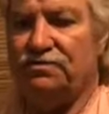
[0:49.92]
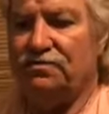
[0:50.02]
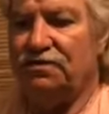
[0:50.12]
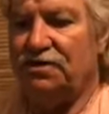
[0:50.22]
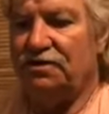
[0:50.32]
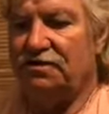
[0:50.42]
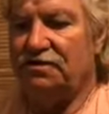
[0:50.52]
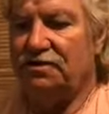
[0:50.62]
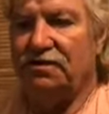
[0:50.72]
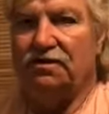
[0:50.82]
and
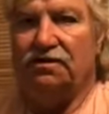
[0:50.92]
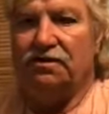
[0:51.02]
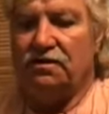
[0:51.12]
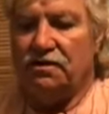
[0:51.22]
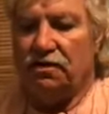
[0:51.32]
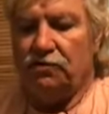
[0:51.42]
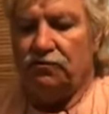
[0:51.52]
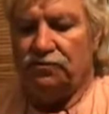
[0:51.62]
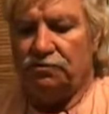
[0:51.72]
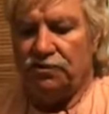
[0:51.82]
he was
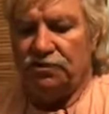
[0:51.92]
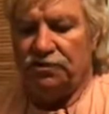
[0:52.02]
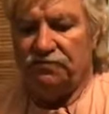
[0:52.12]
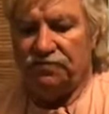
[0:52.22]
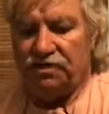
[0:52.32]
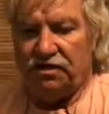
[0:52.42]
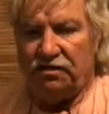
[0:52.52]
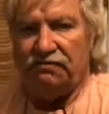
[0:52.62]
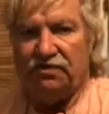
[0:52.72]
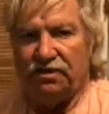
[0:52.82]
believed to
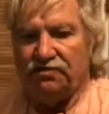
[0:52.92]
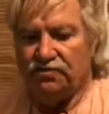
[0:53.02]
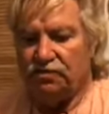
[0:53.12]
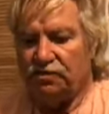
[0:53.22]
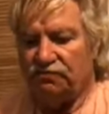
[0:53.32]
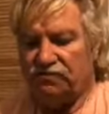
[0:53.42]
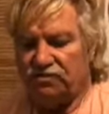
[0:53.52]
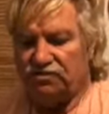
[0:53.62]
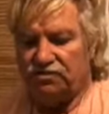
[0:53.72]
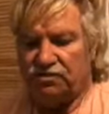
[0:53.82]
have X-ray
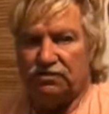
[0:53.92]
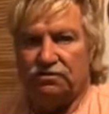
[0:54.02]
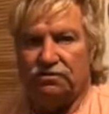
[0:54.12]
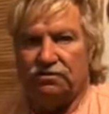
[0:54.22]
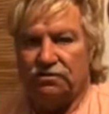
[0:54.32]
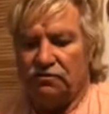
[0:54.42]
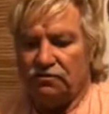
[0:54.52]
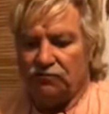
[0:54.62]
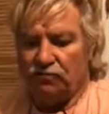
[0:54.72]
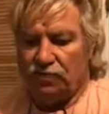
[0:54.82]
vision.
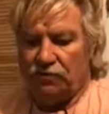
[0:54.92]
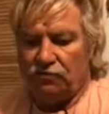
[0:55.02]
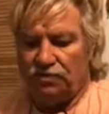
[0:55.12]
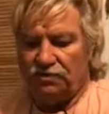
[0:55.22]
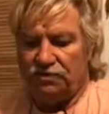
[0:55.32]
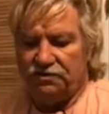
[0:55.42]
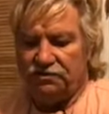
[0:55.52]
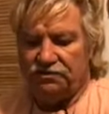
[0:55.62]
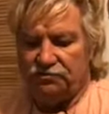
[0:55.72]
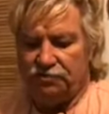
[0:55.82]
When the Lynx
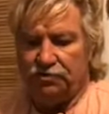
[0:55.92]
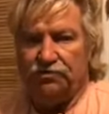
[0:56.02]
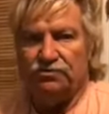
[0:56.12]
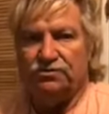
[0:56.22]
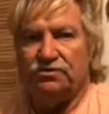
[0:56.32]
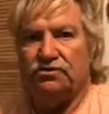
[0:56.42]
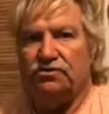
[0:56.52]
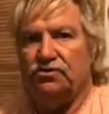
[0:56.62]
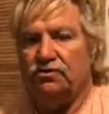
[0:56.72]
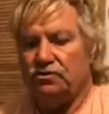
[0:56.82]
appears in your
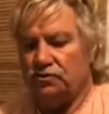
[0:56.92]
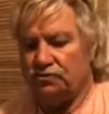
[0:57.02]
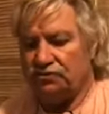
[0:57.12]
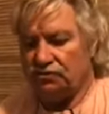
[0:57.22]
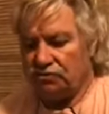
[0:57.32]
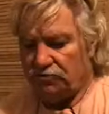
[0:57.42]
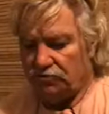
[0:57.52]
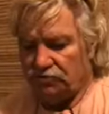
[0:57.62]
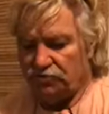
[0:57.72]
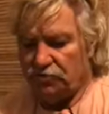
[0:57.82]
cards,
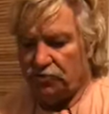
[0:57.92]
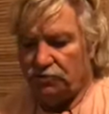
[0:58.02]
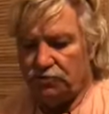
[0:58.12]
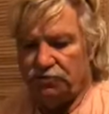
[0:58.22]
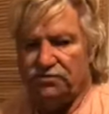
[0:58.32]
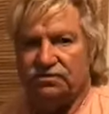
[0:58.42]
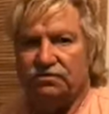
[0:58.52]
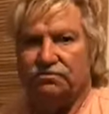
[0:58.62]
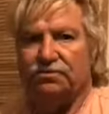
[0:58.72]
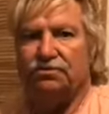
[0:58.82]
there's always
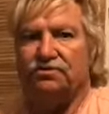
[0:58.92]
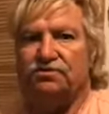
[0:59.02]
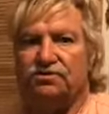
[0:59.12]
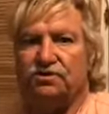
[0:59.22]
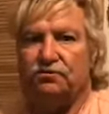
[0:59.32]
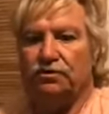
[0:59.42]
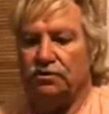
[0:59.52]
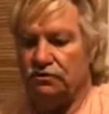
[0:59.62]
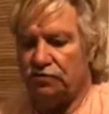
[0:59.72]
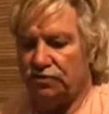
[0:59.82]
something secret
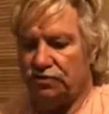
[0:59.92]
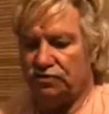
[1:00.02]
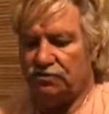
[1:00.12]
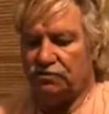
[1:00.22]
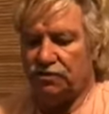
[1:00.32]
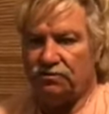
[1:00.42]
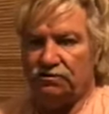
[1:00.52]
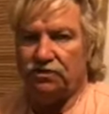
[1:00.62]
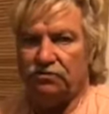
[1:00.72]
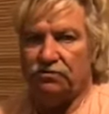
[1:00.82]
going on around
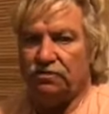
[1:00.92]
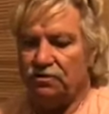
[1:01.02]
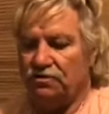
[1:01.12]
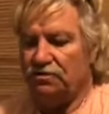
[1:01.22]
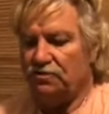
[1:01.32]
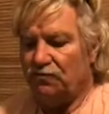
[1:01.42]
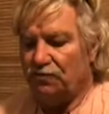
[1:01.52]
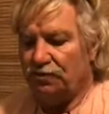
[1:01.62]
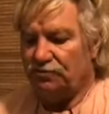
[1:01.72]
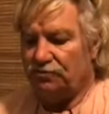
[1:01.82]
you,
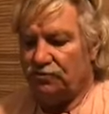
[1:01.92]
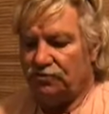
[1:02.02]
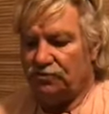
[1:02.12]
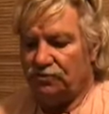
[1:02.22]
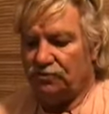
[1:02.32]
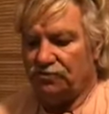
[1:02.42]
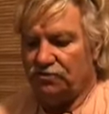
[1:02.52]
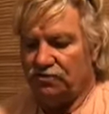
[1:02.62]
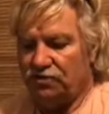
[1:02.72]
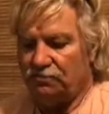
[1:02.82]
whether you're
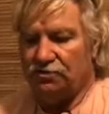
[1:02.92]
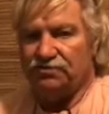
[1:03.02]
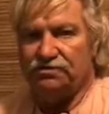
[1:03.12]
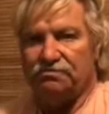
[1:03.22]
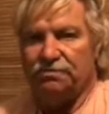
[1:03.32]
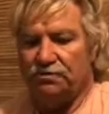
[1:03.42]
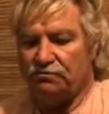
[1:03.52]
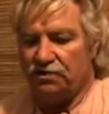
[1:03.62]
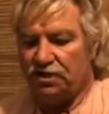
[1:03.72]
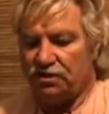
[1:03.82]
keeping something
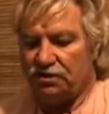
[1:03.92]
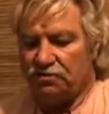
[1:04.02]
back